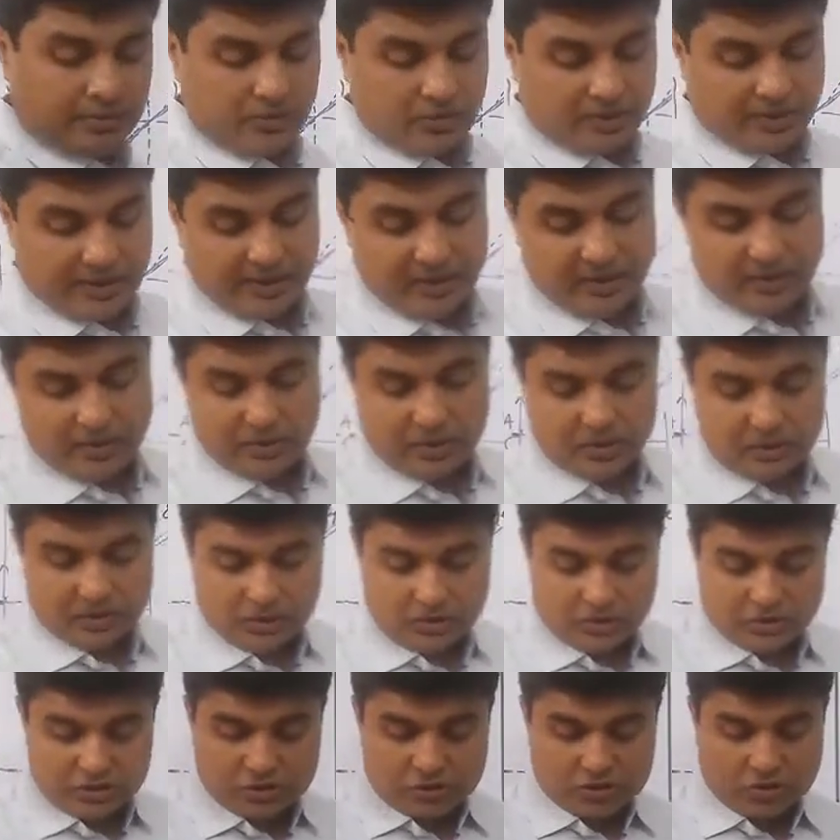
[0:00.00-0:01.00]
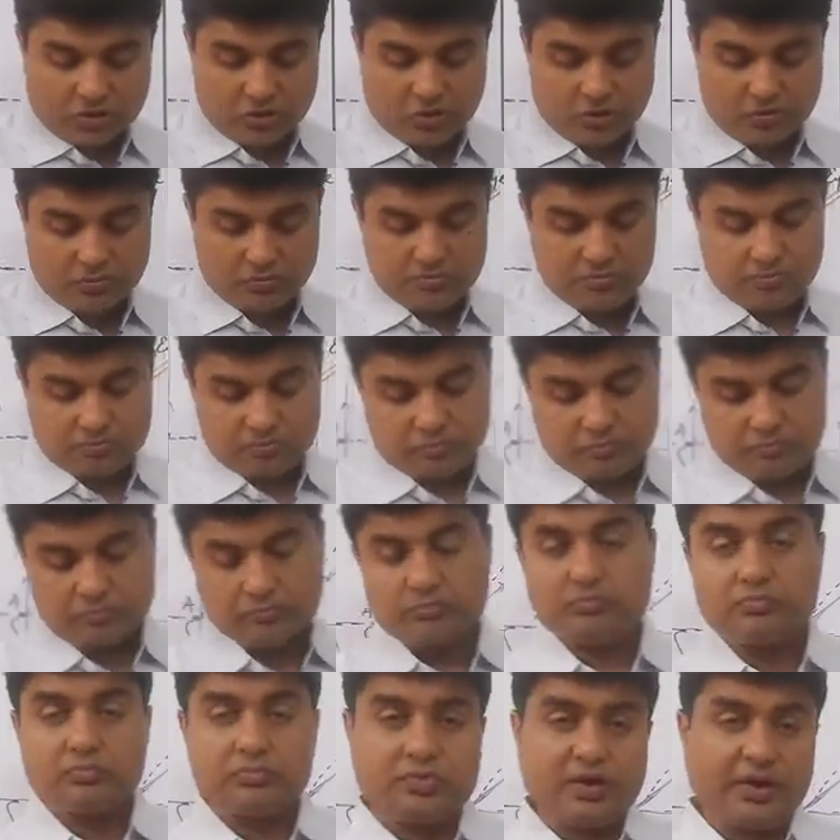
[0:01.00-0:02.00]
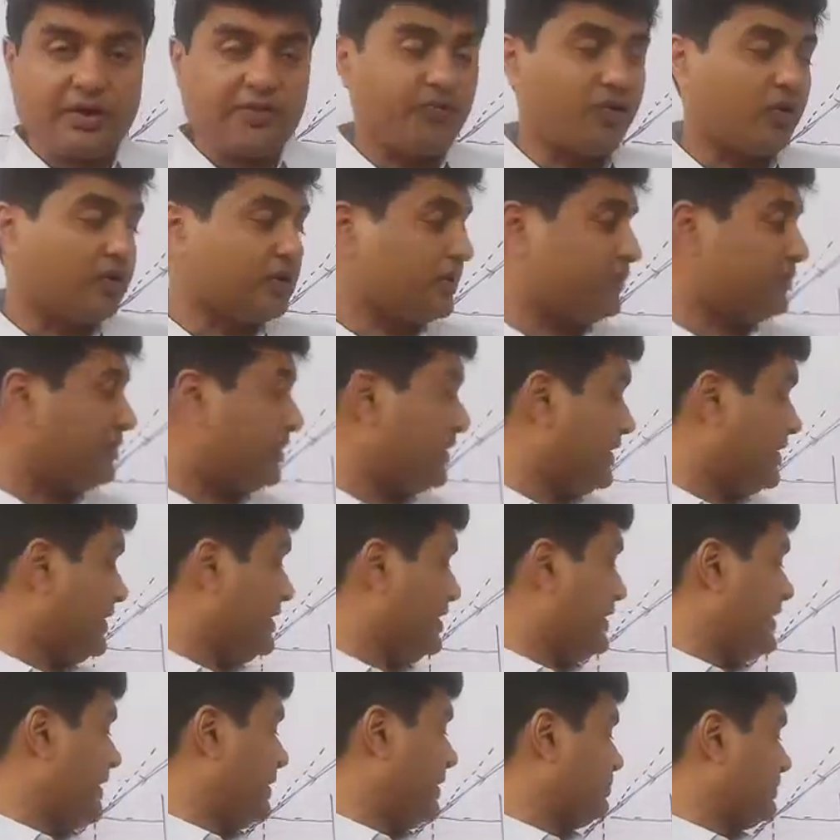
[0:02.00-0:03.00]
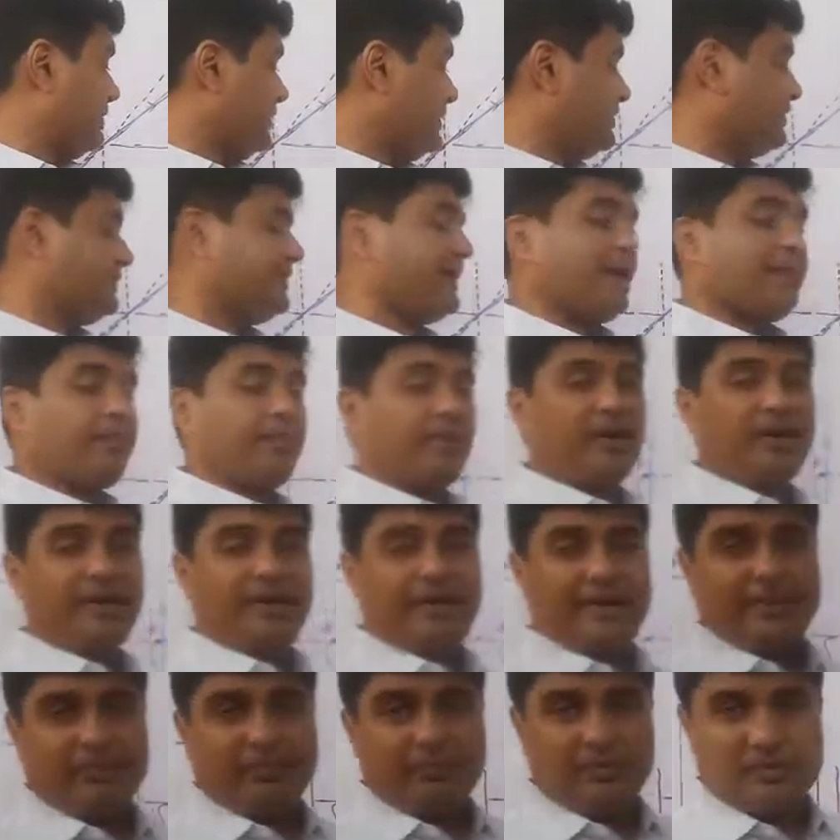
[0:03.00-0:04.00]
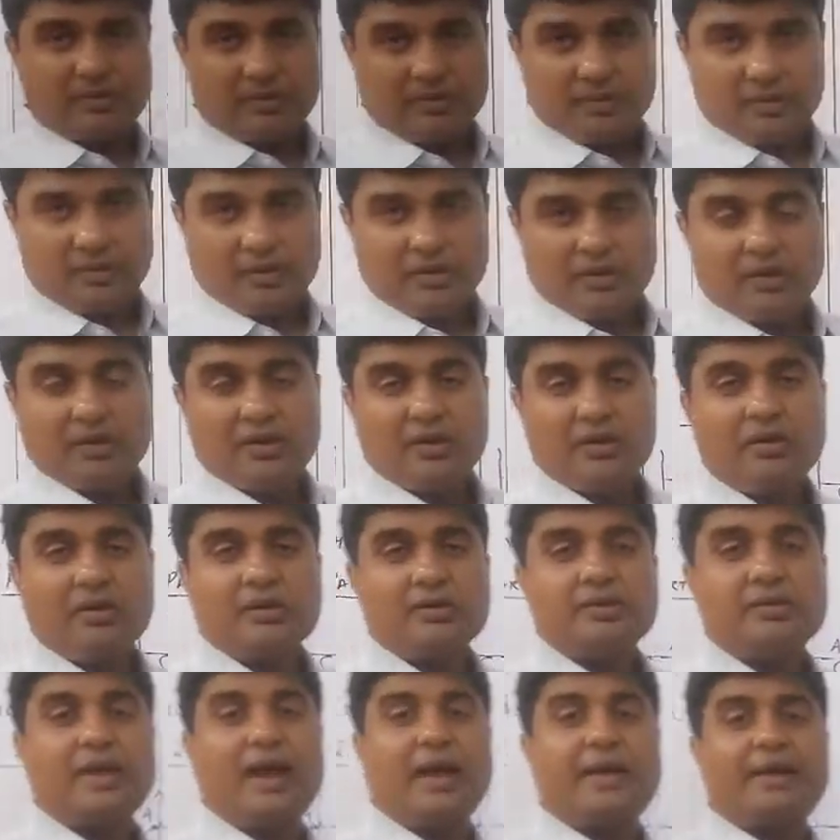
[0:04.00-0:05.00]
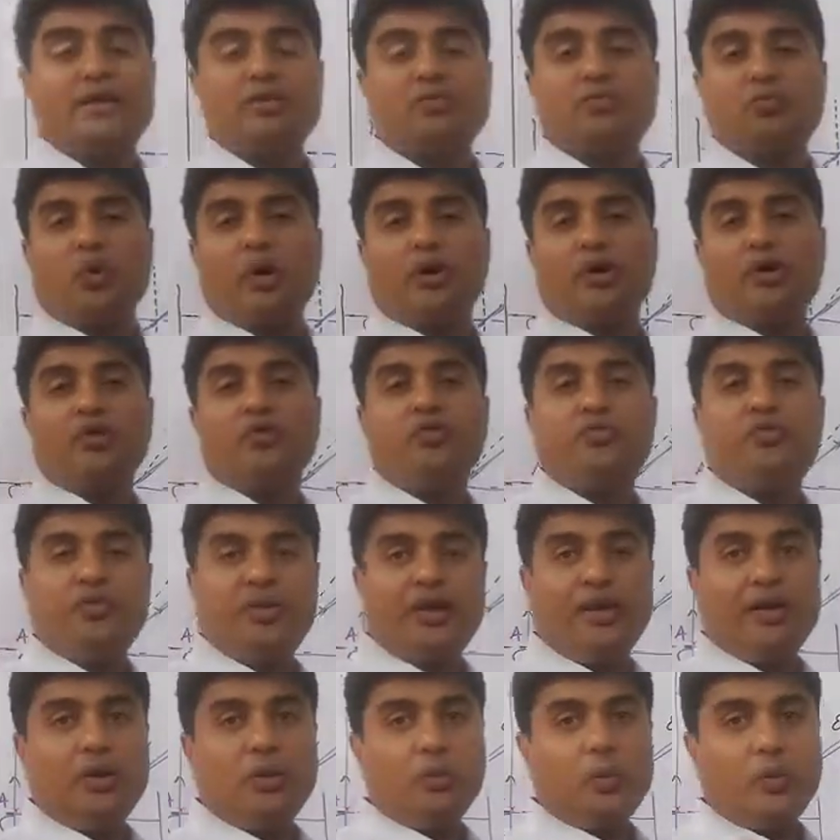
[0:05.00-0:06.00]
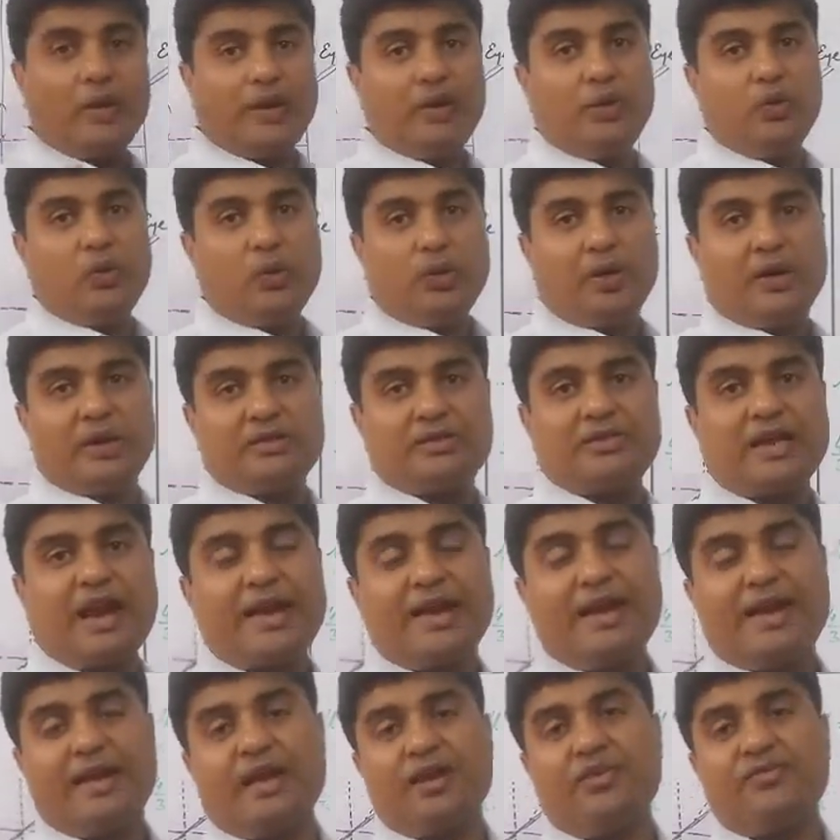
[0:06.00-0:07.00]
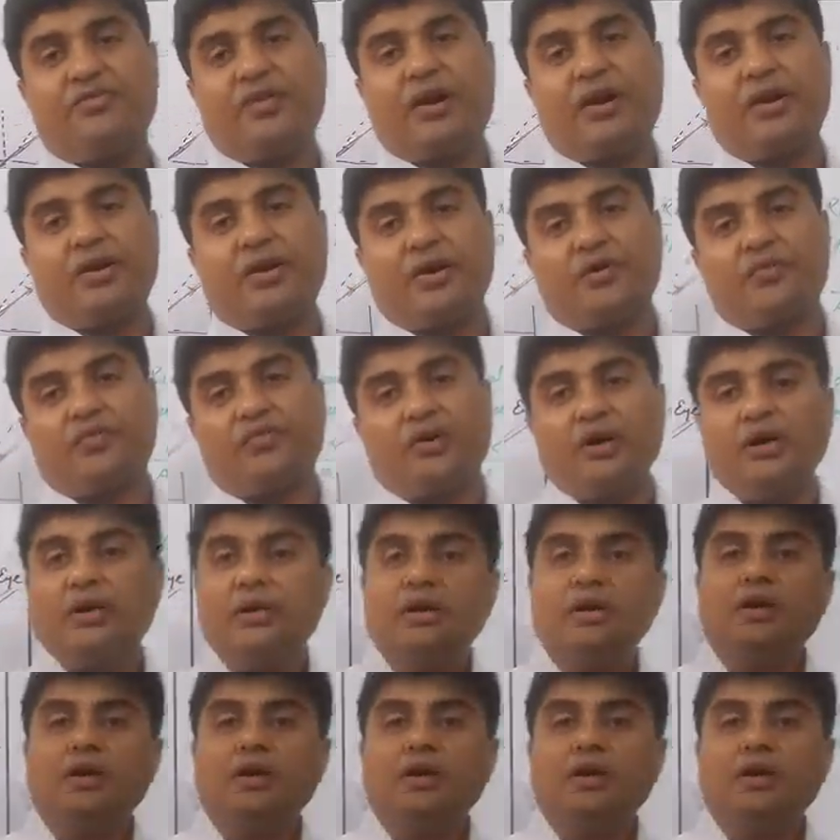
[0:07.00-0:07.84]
Okay, so 3/4 of the real depth is the apparent depth. That is what you feel when you are standing in front of a